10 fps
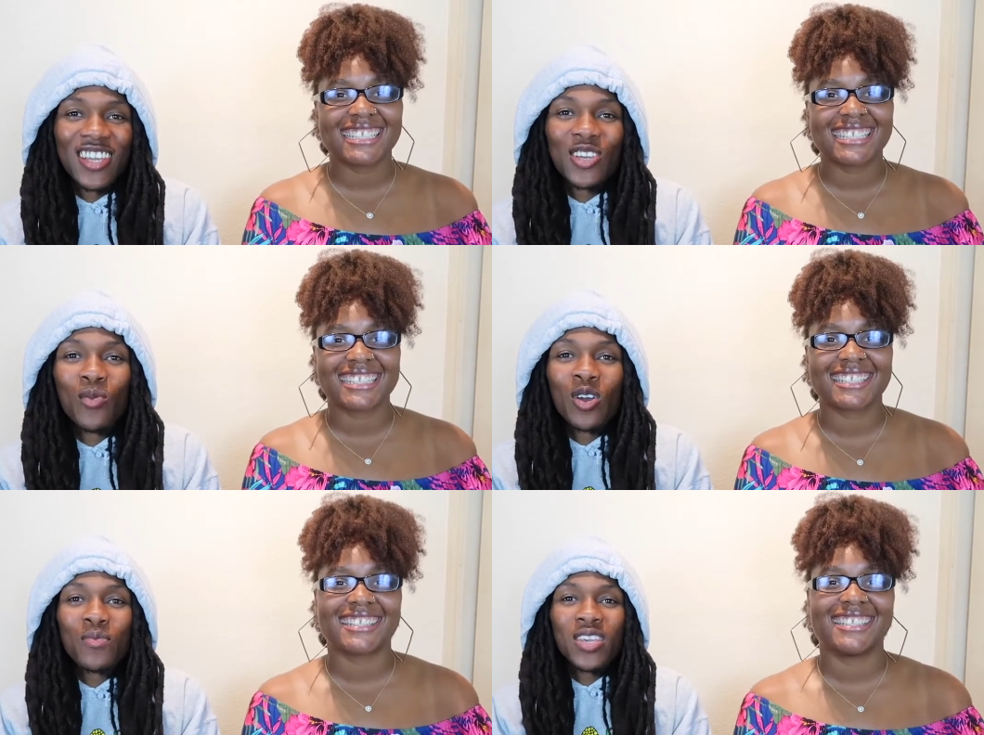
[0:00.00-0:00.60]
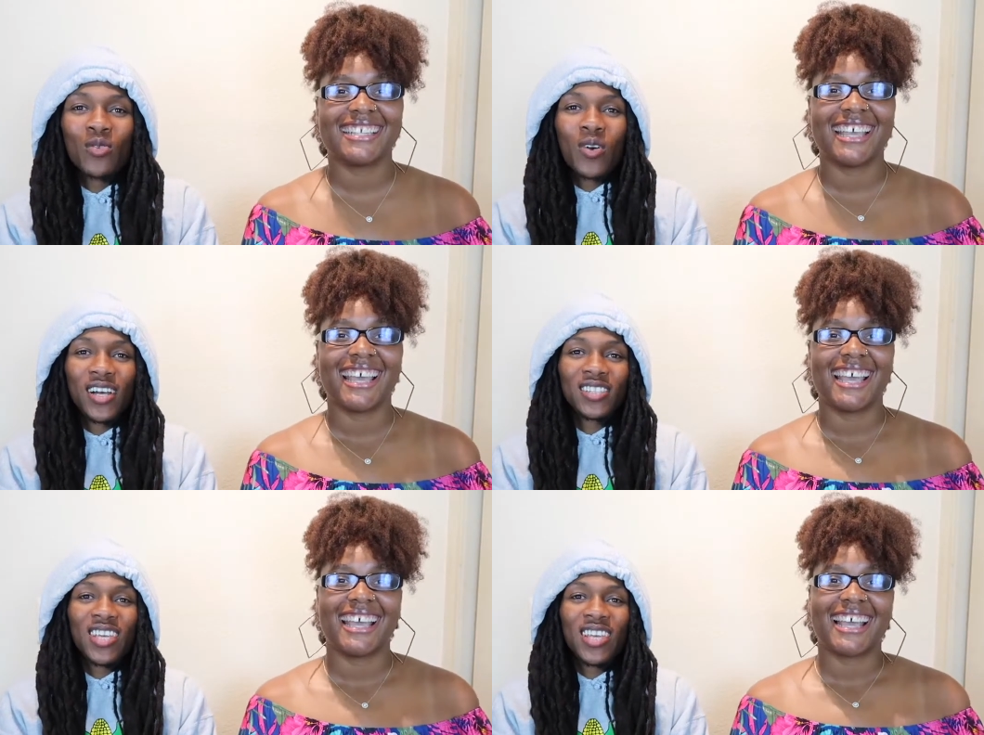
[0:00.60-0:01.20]
Speaker 1: and your boy Mickey
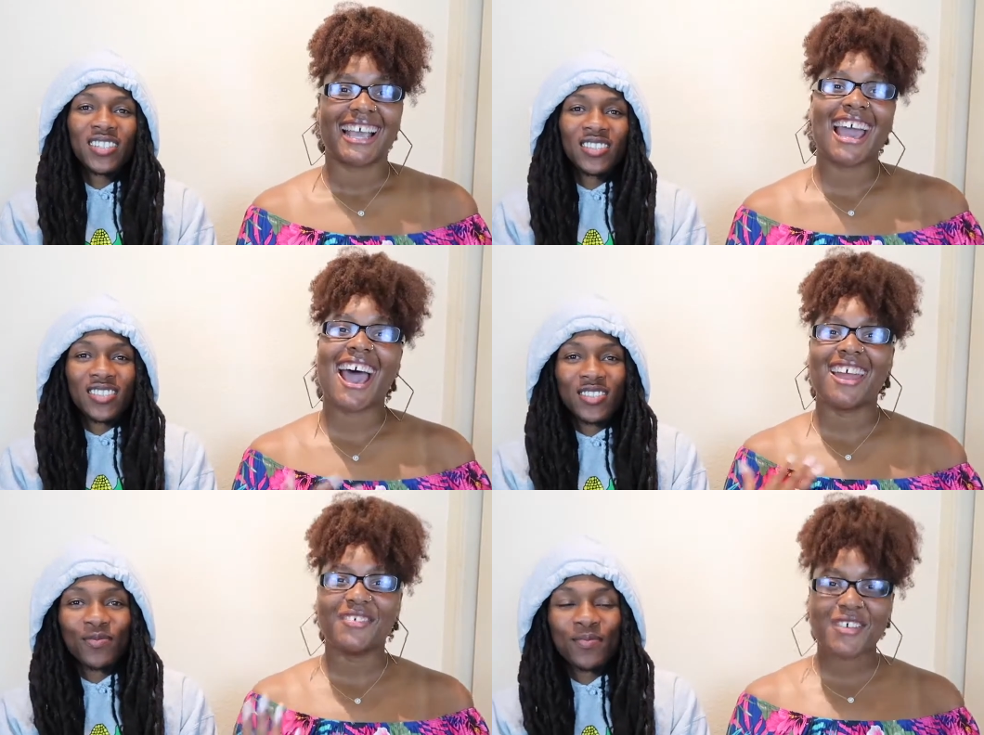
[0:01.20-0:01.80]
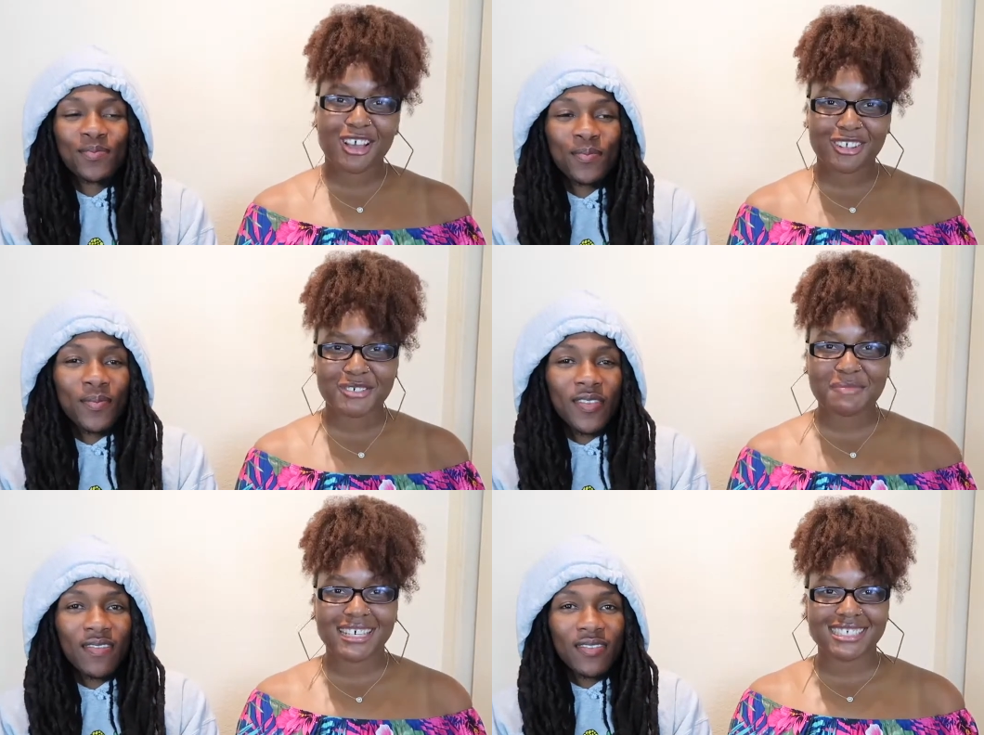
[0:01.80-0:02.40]
was saying
Speaker 2: And welcome
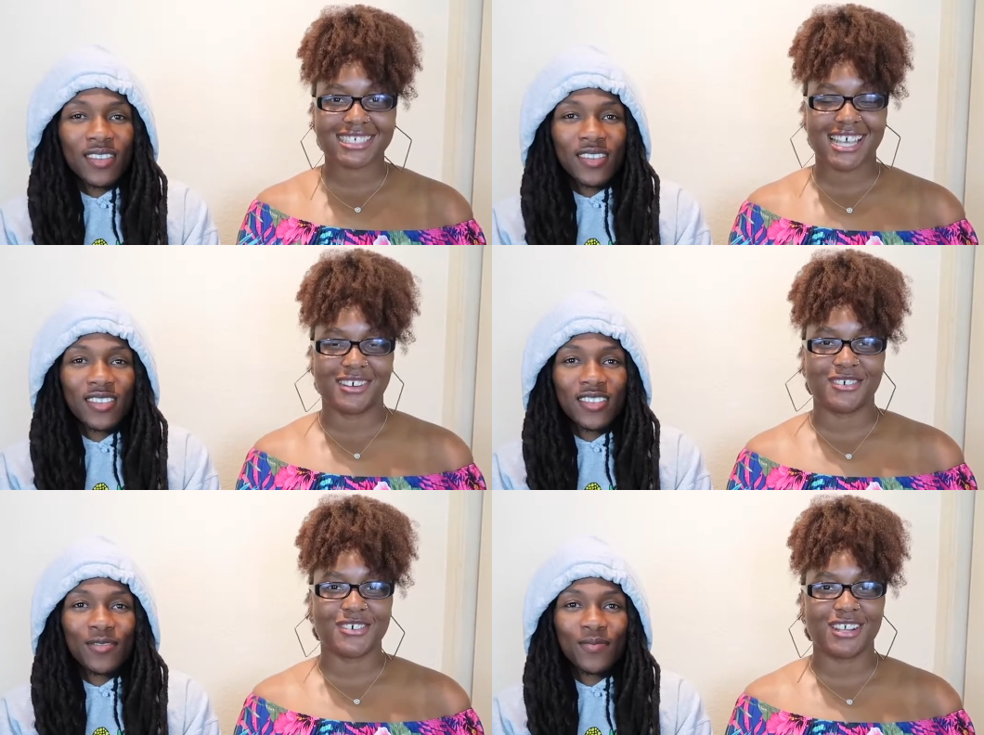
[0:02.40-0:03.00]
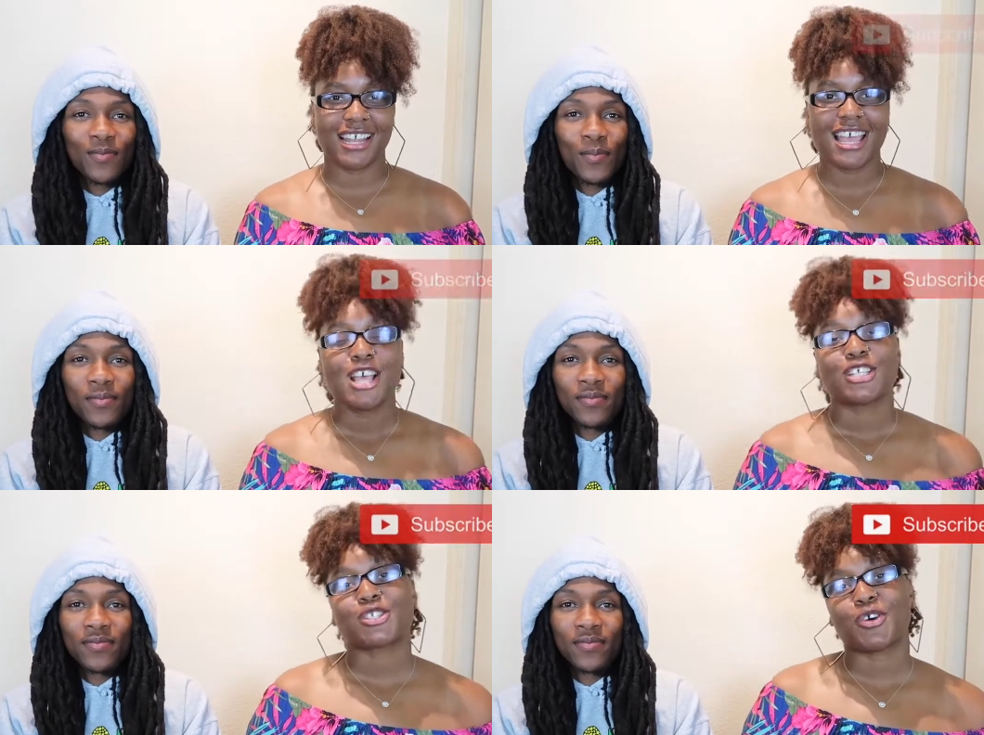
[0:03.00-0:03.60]
to my channel.
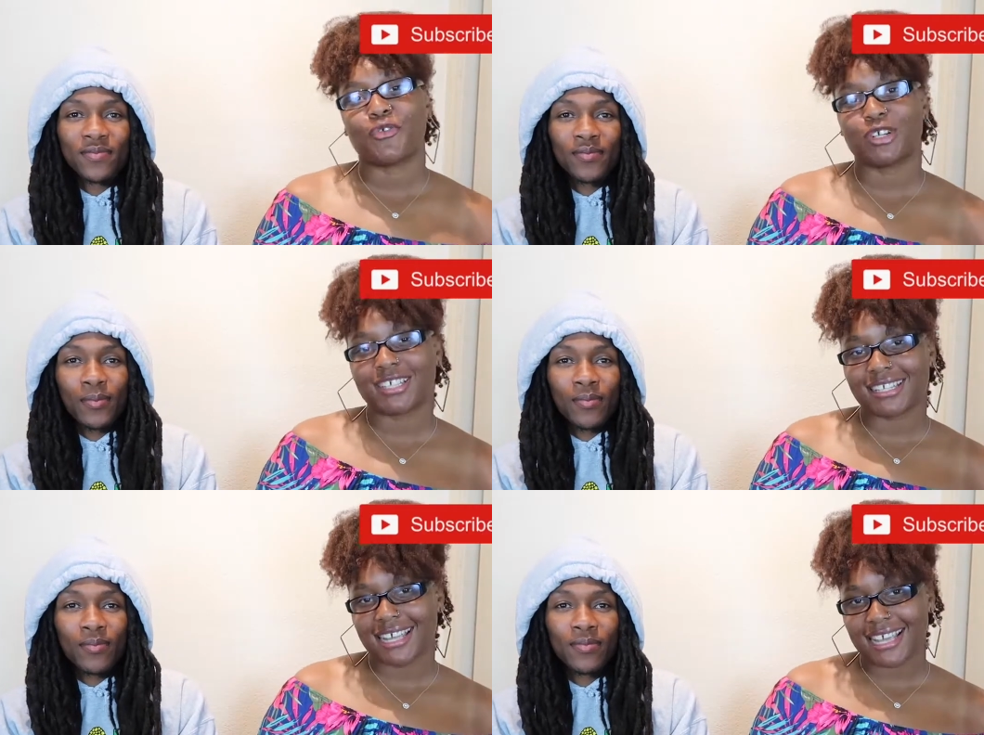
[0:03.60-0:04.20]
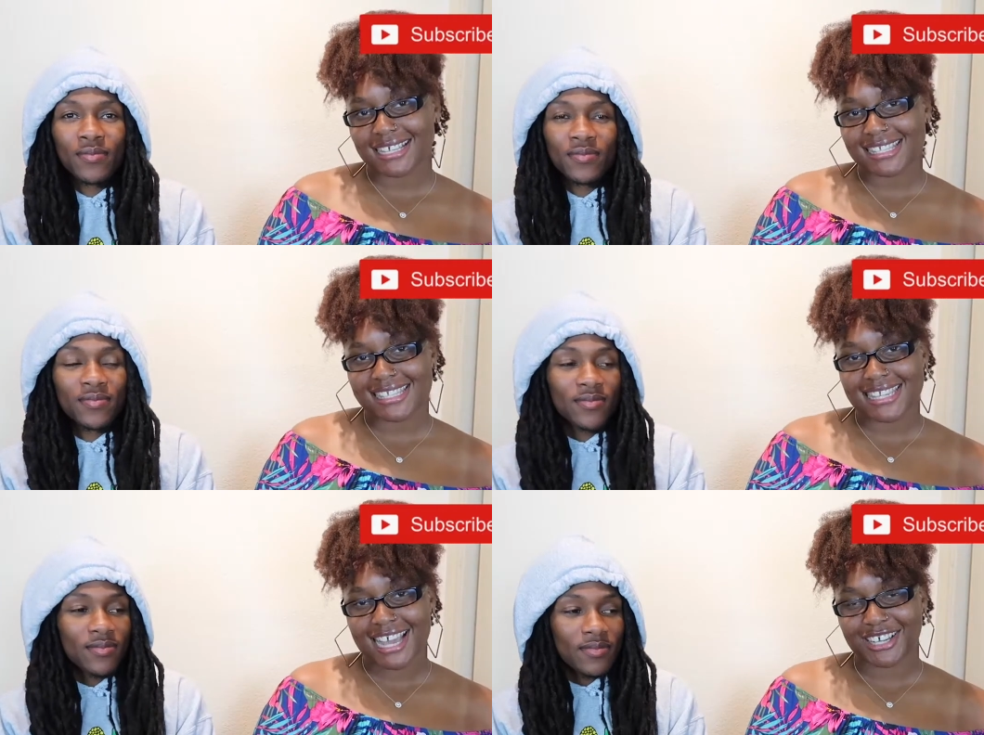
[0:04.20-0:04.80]
So for today's
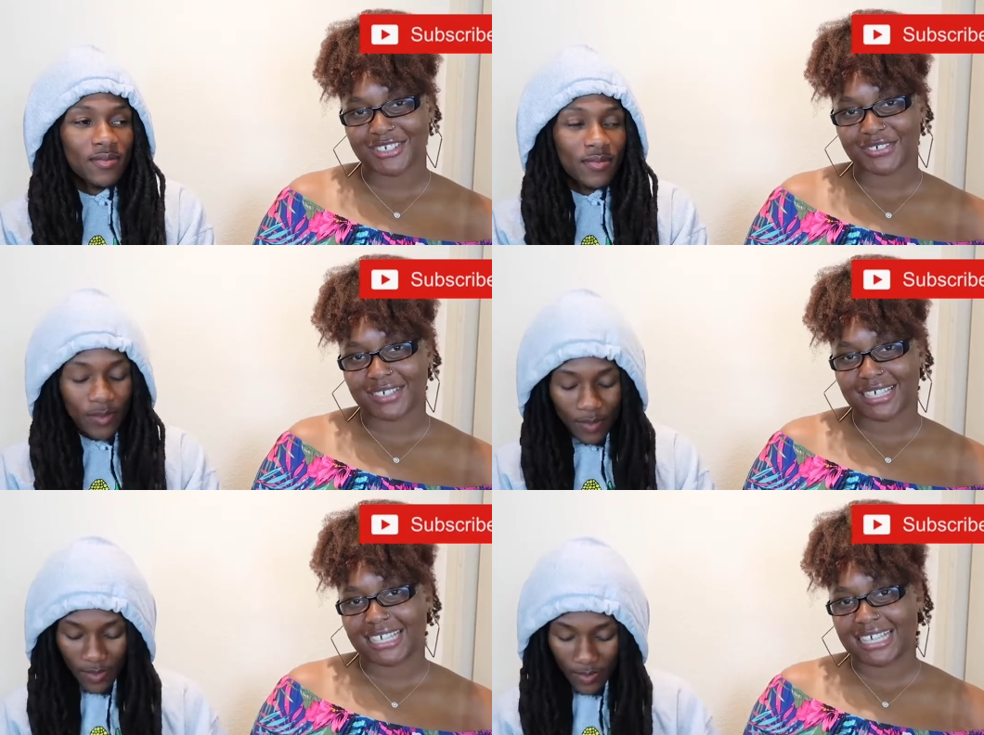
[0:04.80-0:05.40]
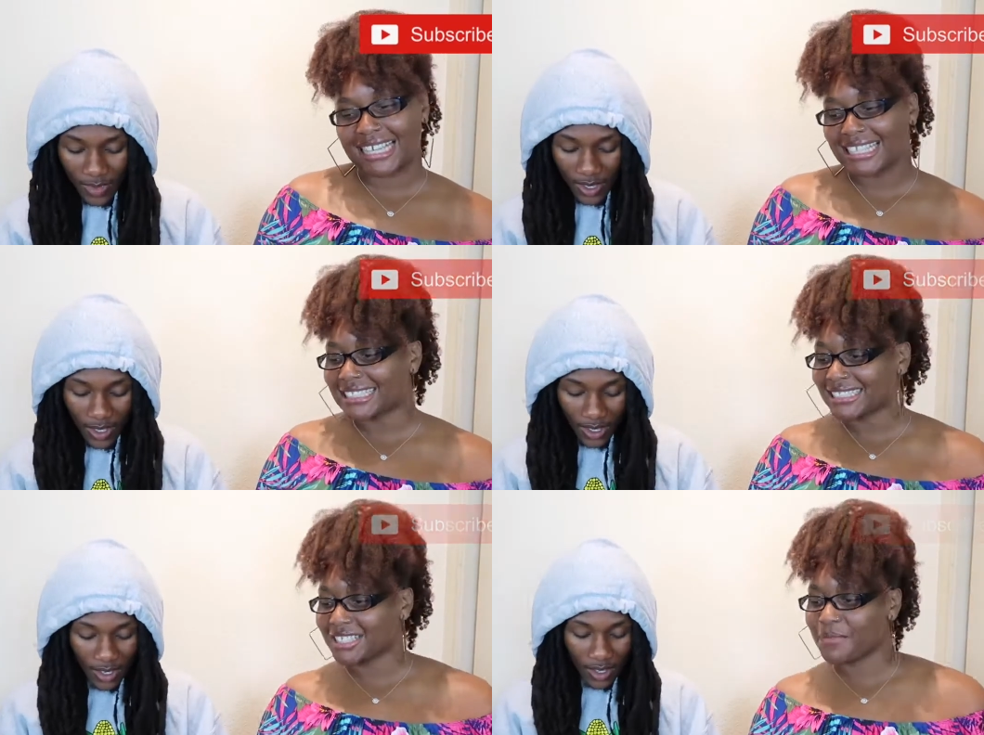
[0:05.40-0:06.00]
snack
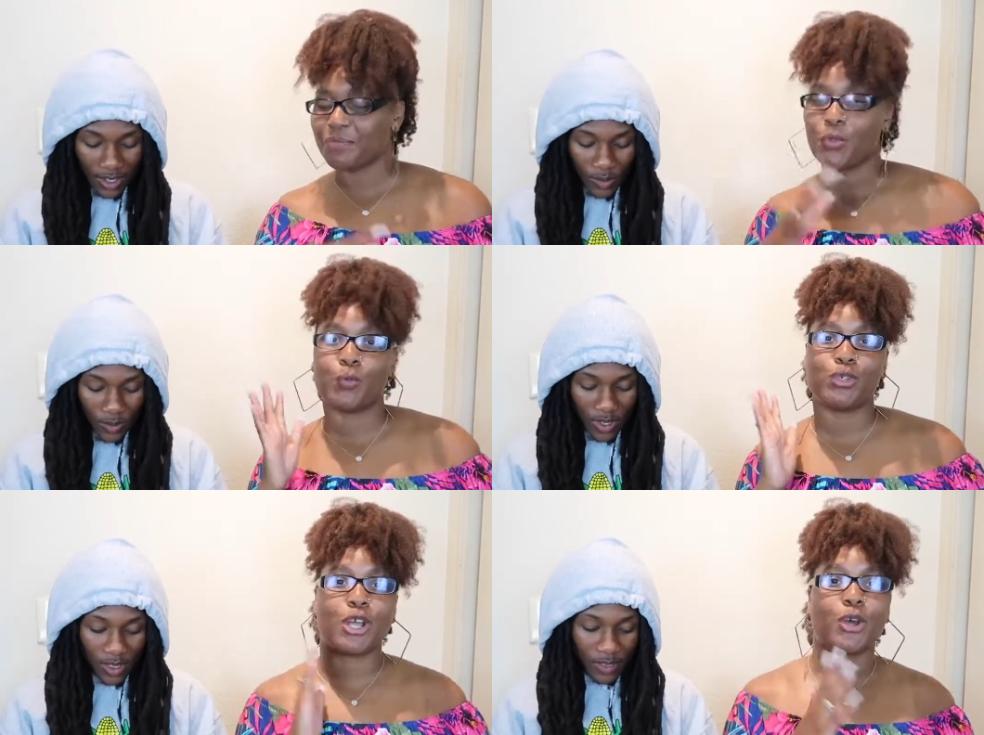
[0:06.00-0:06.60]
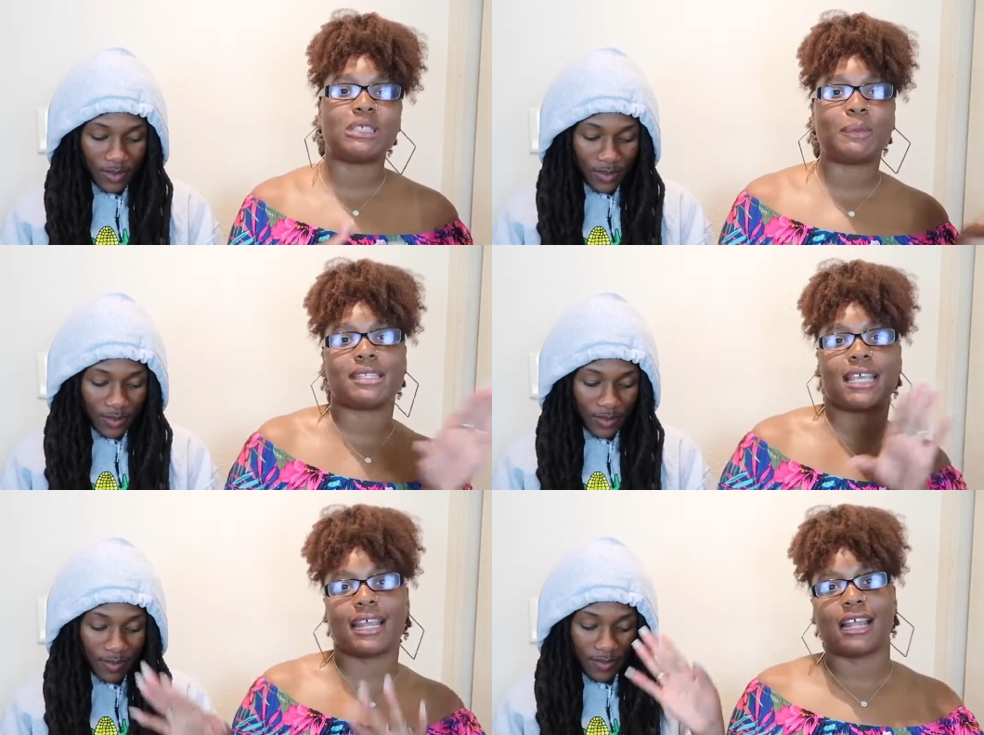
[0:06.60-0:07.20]
crate, we are going to be
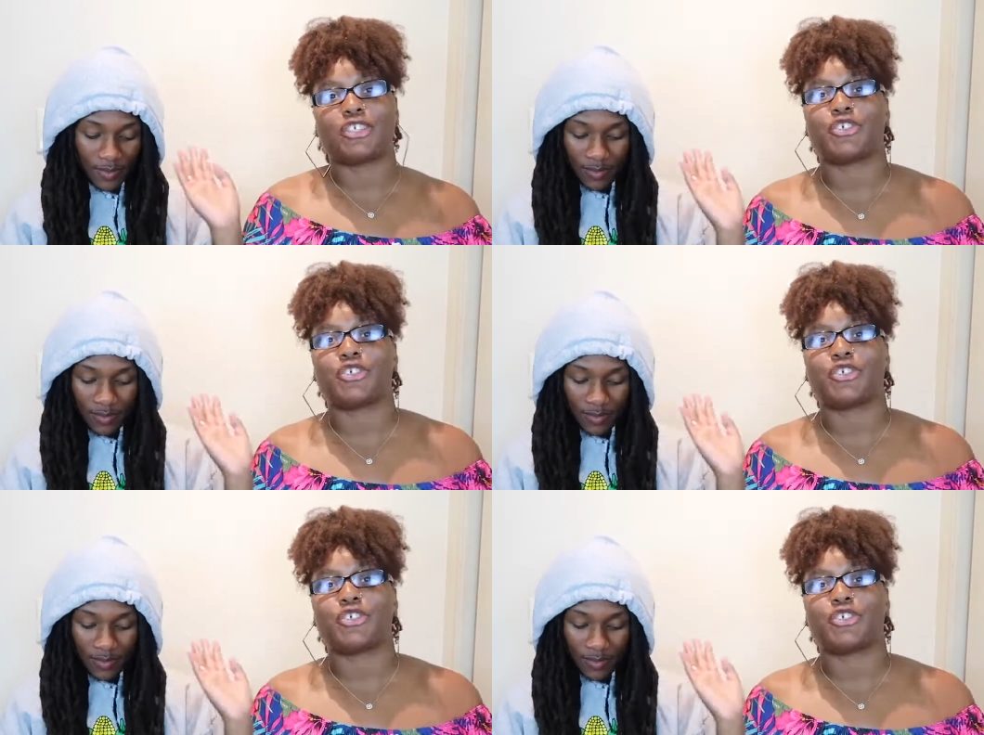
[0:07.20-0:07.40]
taking a